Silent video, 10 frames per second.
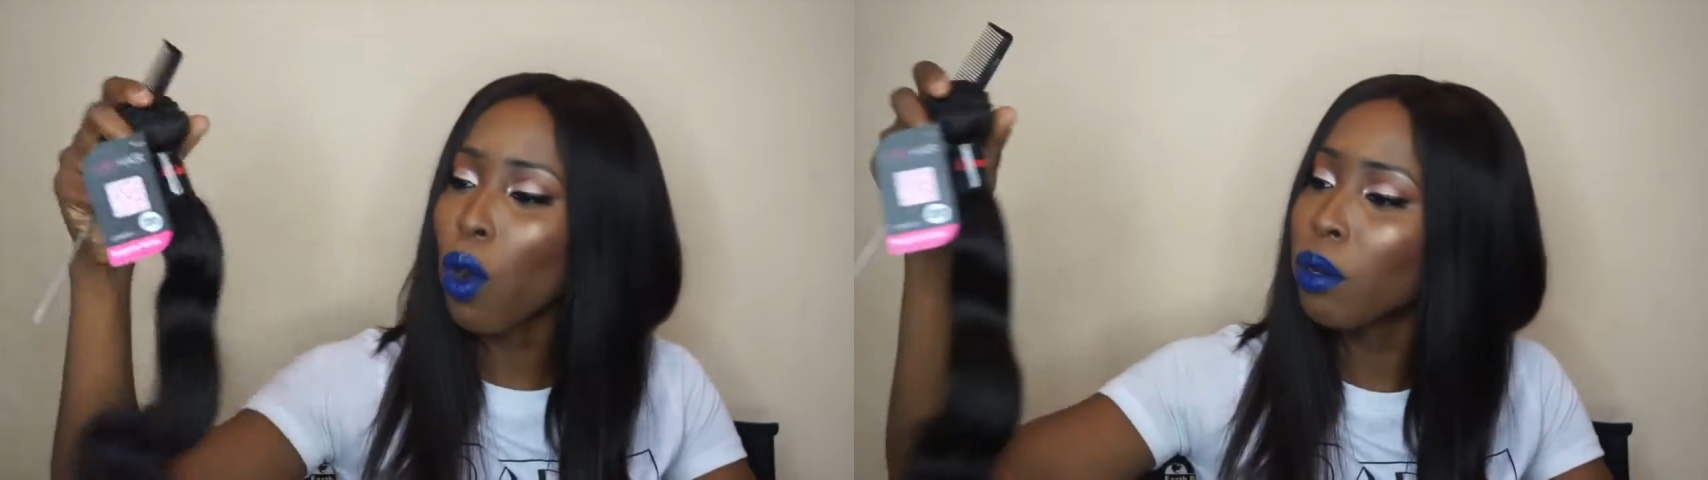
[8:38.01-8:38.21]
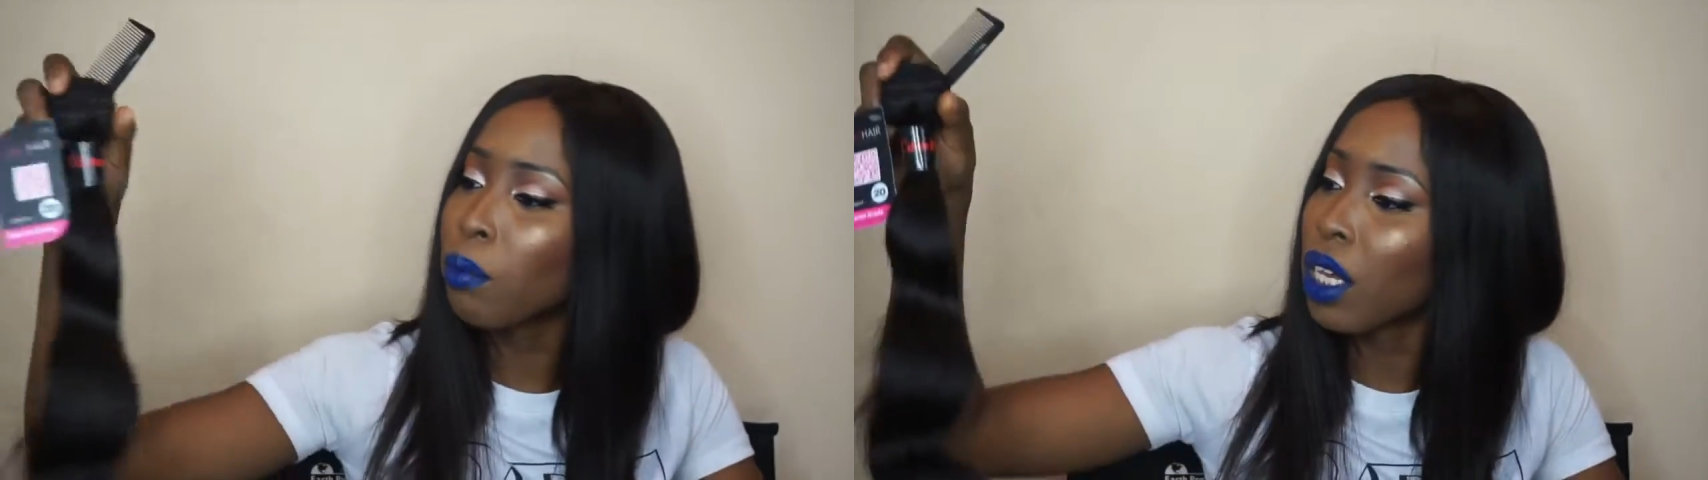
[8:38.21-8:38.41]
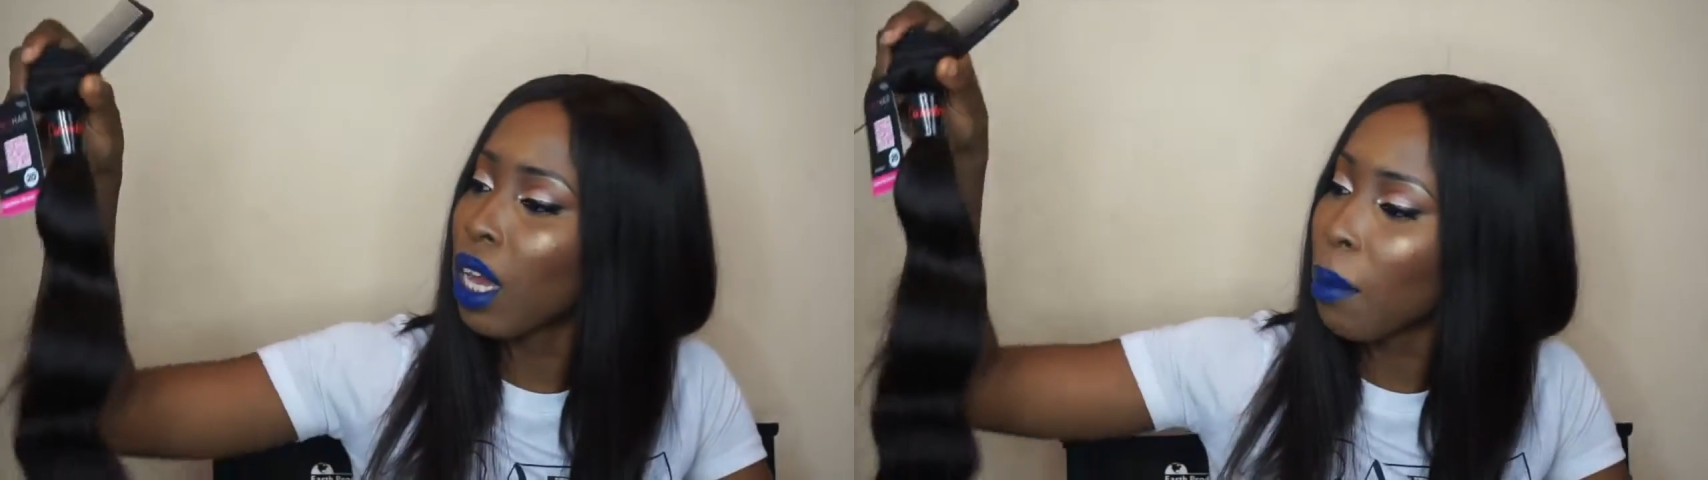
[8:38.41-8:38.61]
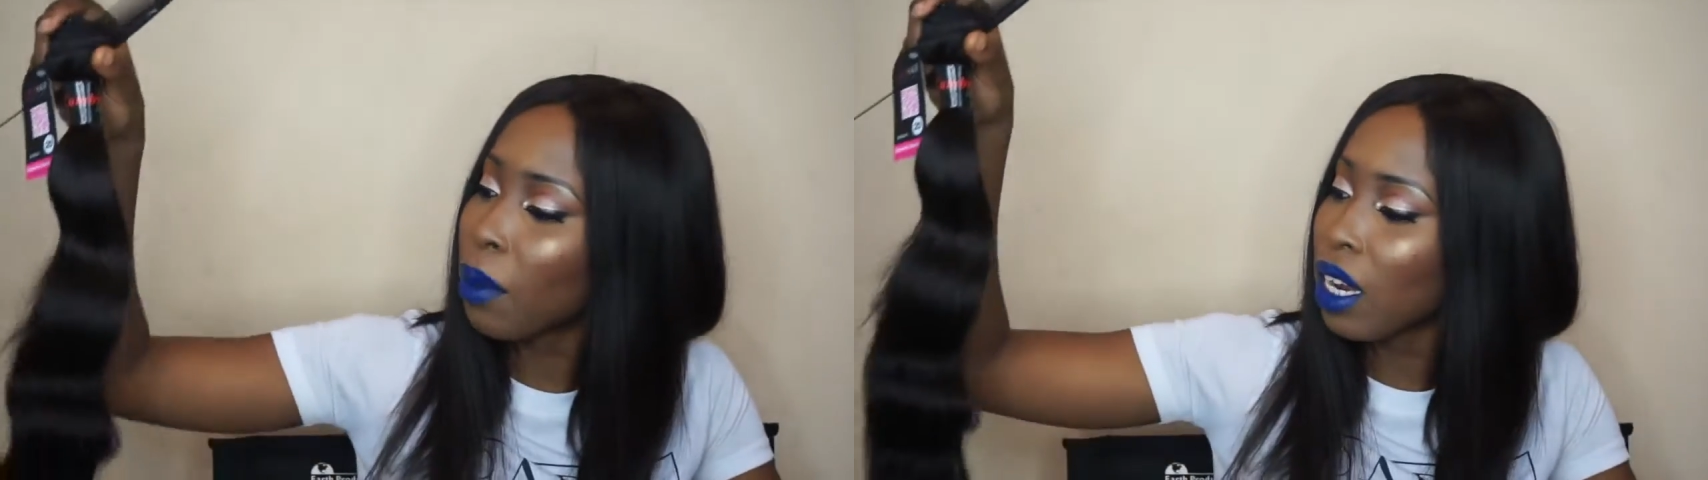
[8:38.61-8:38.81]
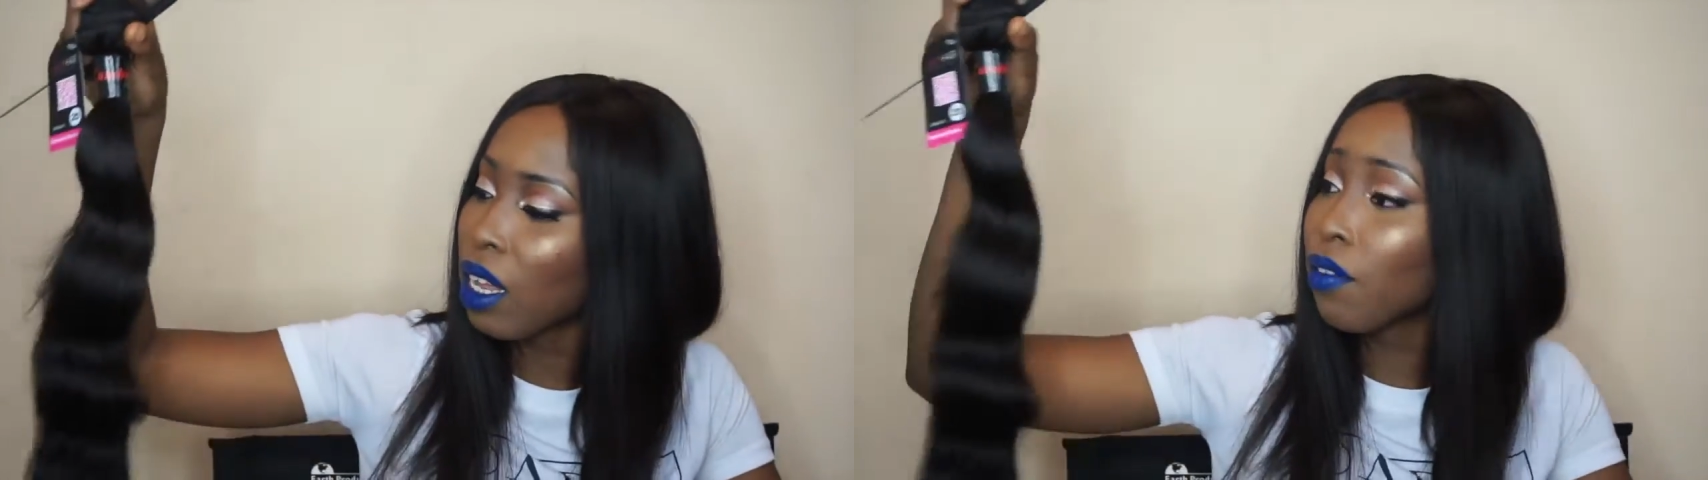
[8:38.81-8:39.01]
1B I
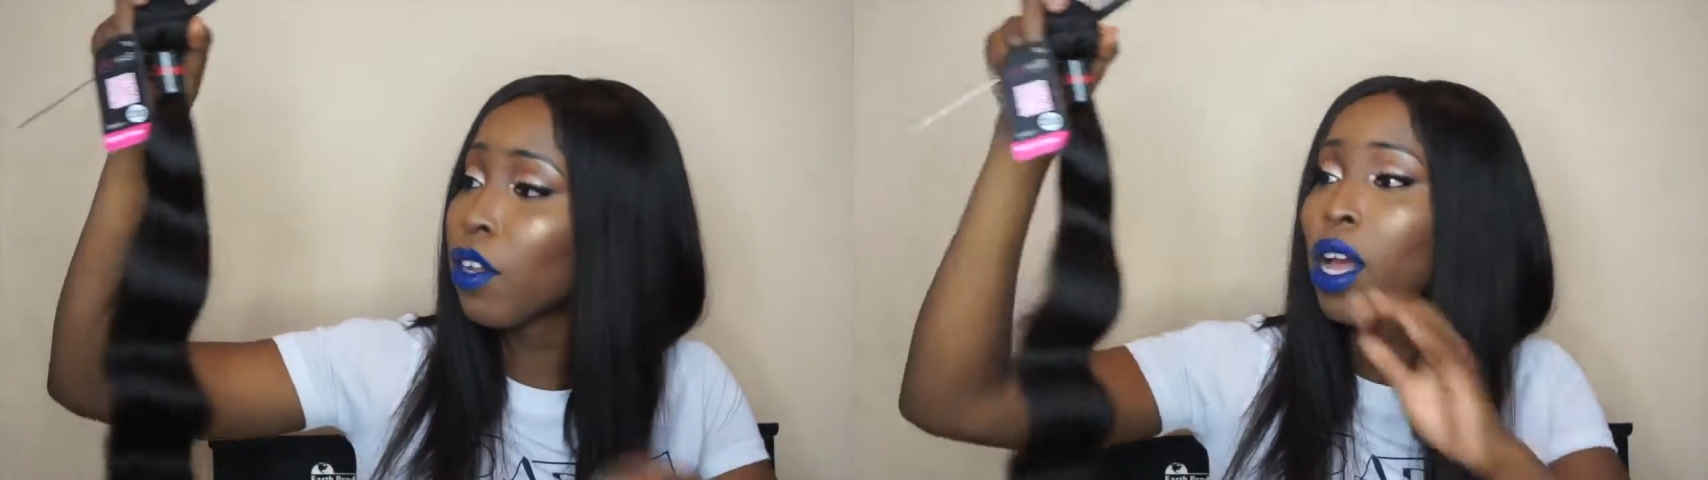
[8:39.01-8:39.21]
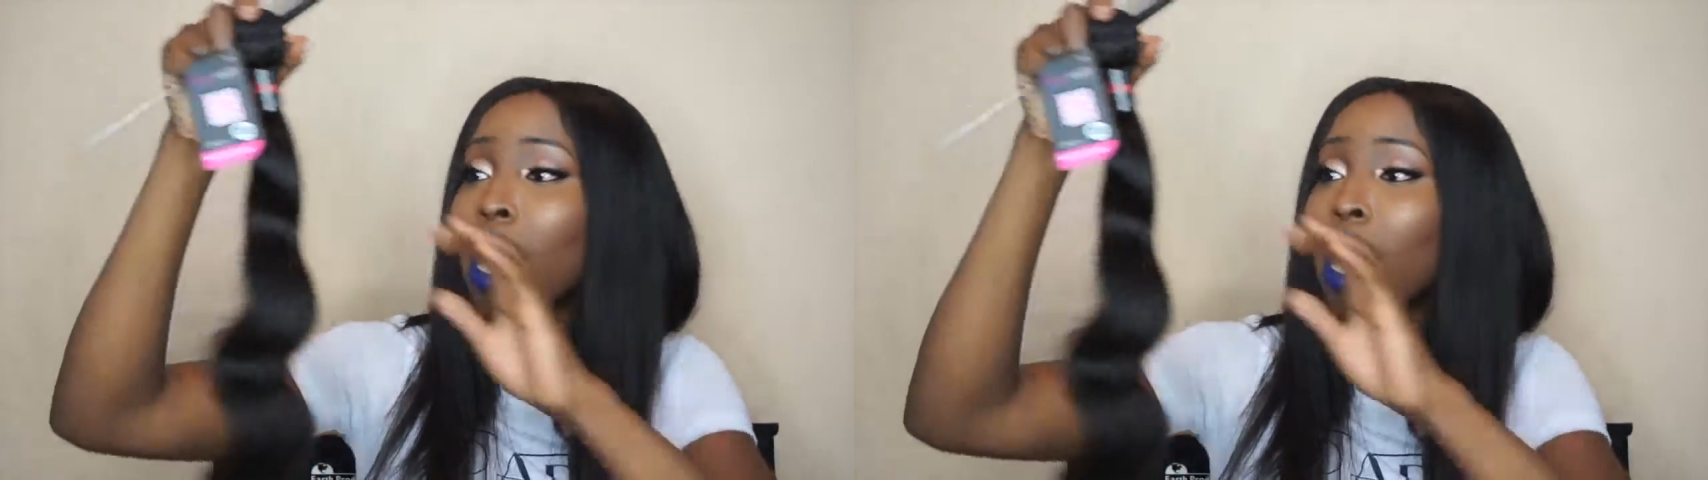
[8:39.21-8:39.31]
believe.